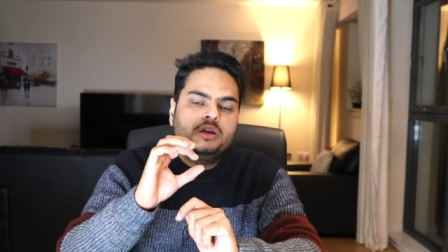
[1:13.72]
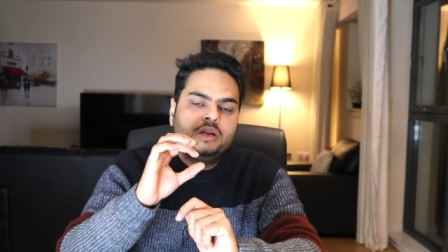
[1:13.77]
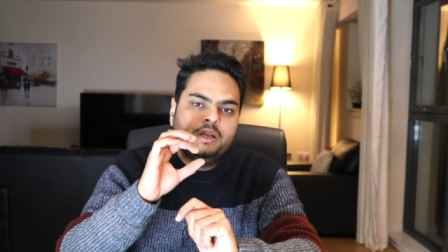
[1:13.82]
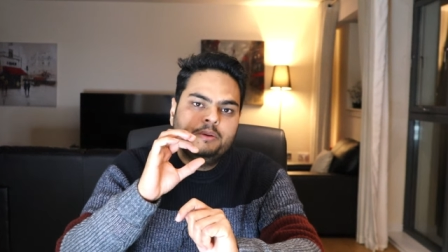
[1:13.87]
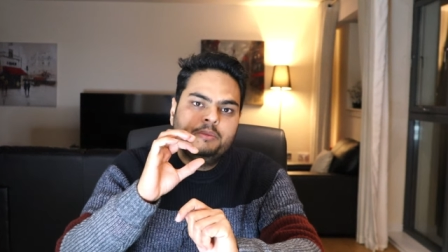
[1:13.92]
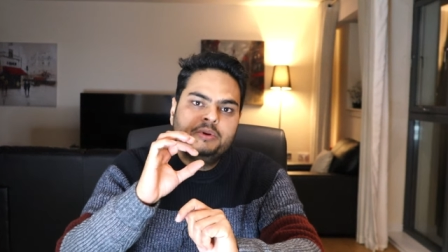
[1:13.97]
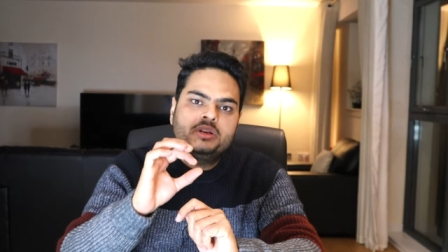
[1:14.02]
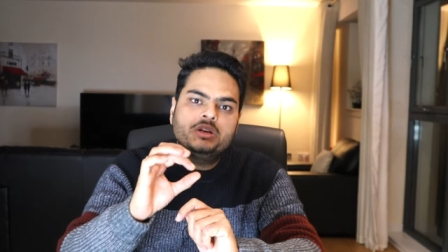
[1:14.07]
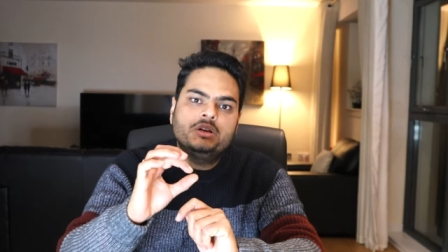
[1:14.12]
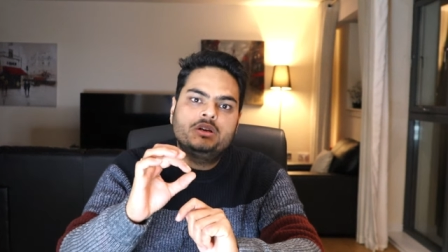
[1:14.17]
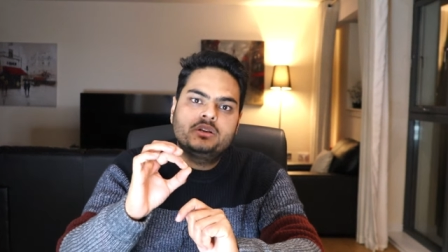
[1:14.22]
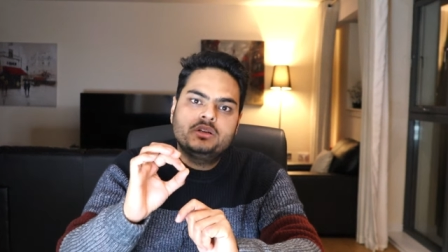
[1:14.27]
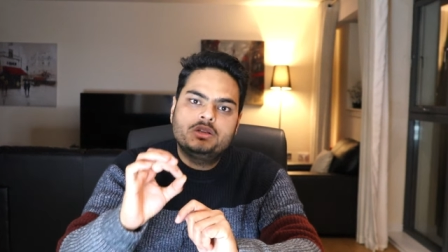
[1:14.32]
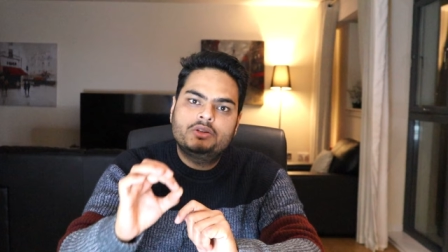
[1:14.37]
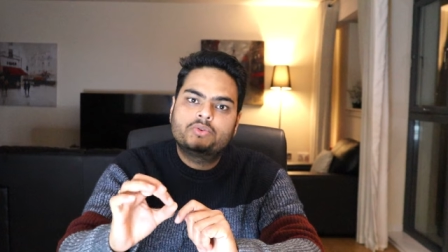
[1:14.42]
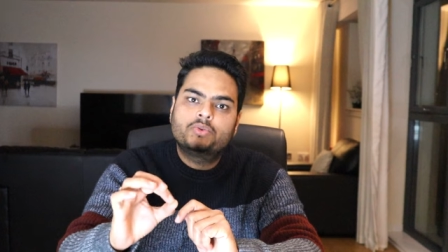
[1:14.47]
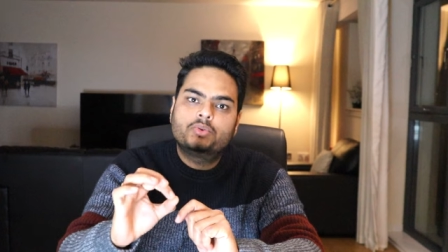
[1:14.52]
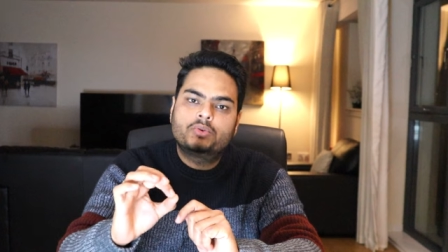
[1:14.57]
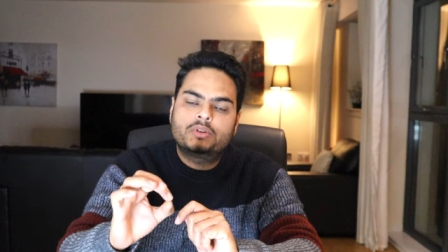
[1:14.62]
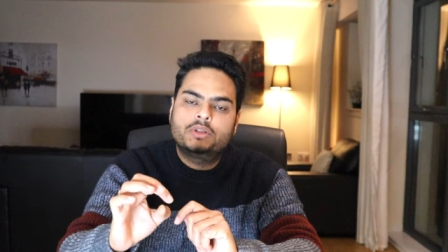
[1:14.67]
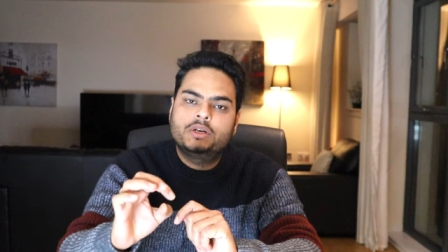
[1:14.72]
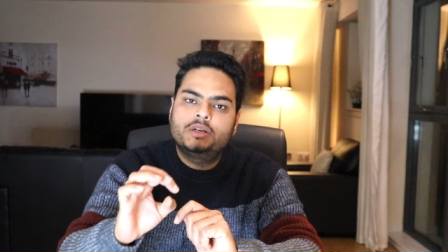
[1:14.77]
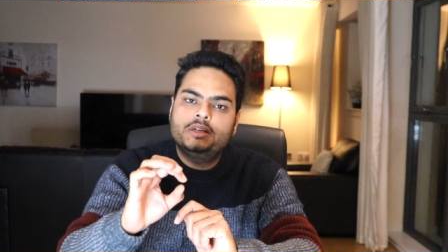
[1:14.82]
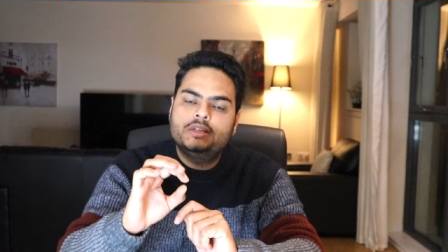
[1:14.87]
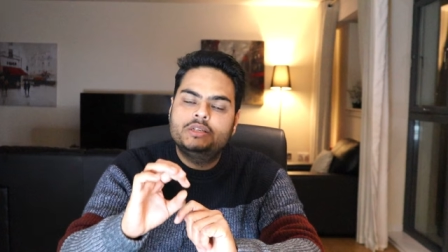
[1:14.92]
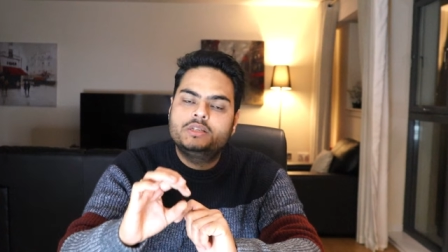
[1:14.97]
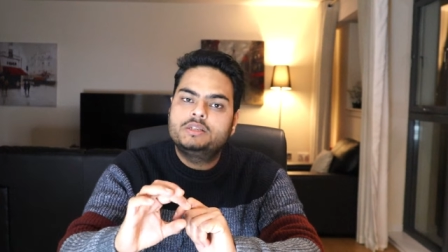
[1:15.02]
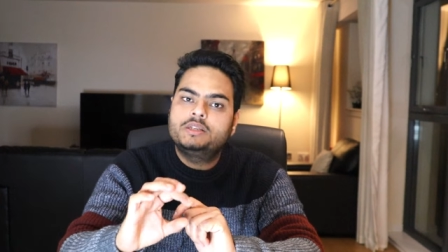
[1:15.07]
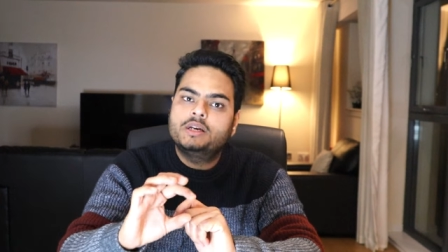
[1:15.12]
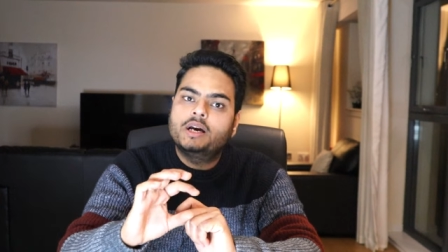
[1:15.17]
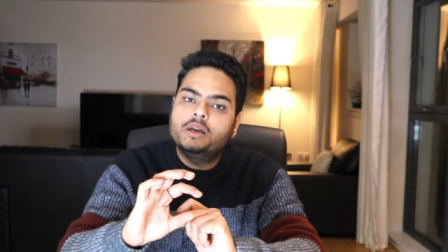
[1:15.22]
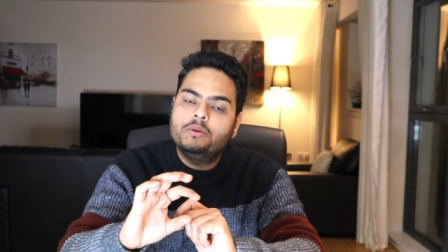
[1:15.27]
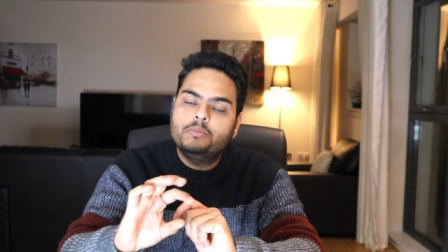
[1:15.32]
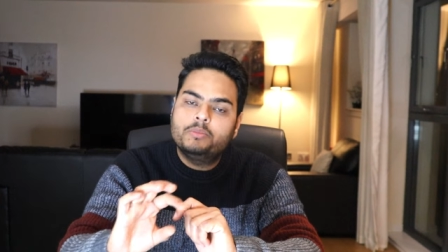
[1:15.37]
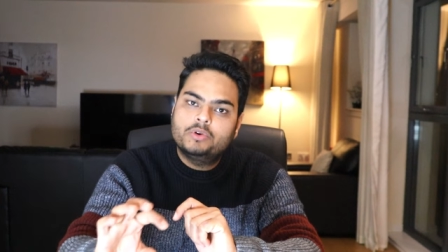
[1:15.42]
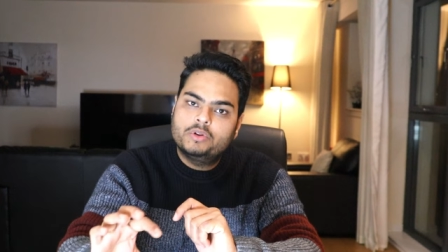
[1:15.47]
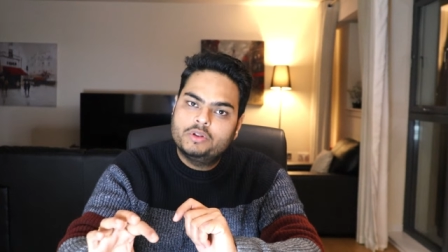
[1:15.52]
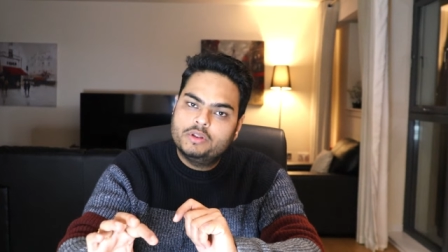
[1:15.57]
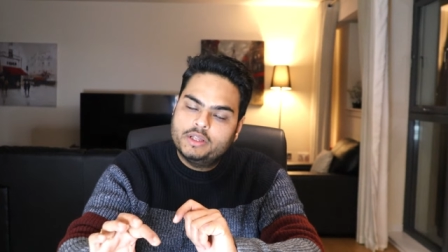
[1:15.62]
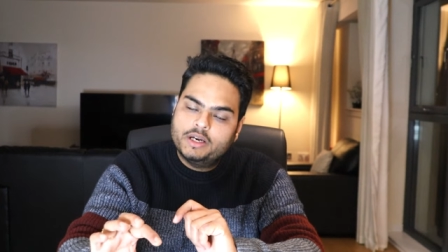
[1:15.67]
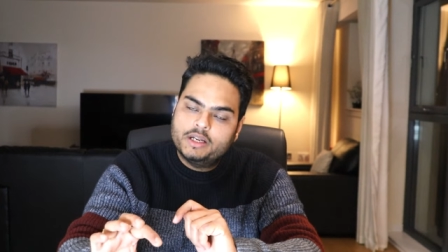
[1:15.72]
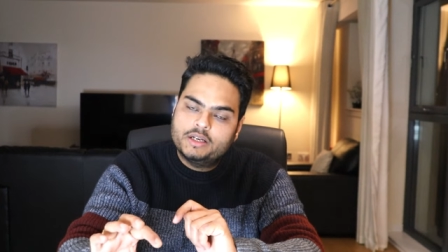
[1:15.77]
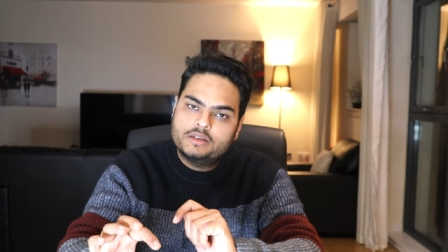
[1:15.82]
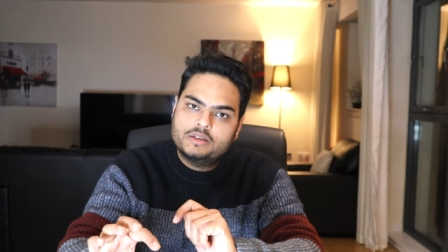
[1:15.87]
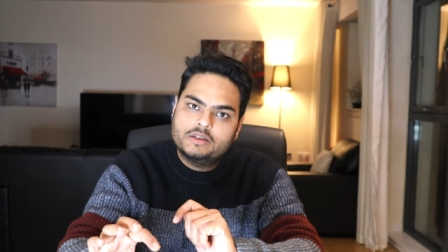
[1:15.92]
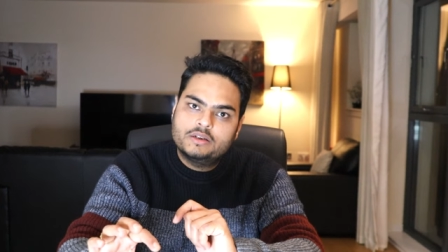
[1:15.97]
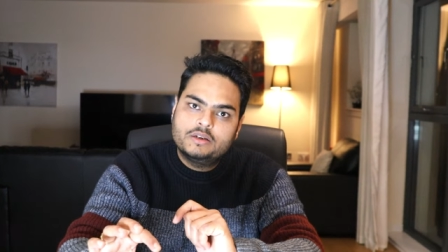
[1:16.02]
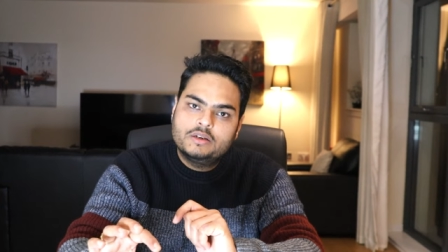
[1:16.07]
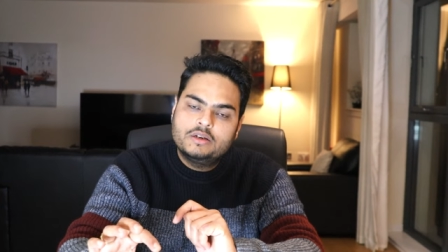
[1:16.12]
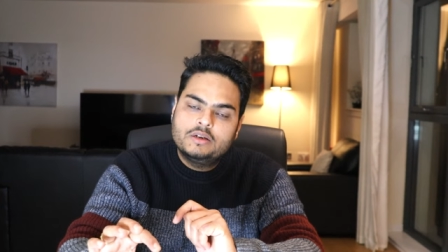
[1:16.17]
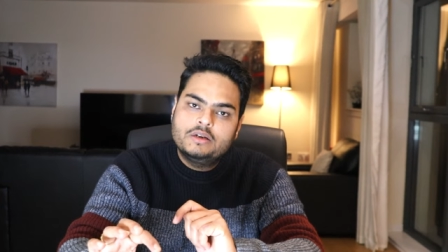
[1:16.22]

limited resource that is time on that